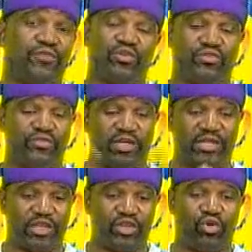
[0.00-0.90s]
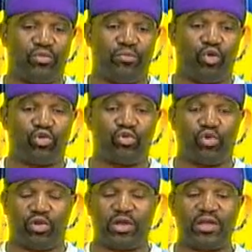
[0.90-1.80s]
For those of you that didn't know,
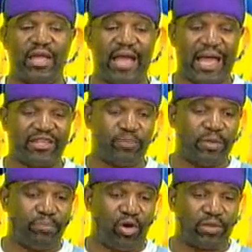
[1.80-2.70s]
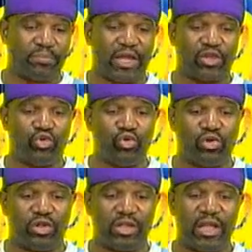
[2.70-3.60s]
Motorola has been bought by
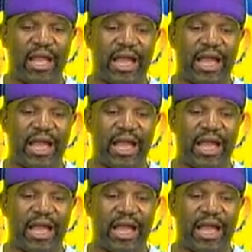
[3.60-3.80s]
Google,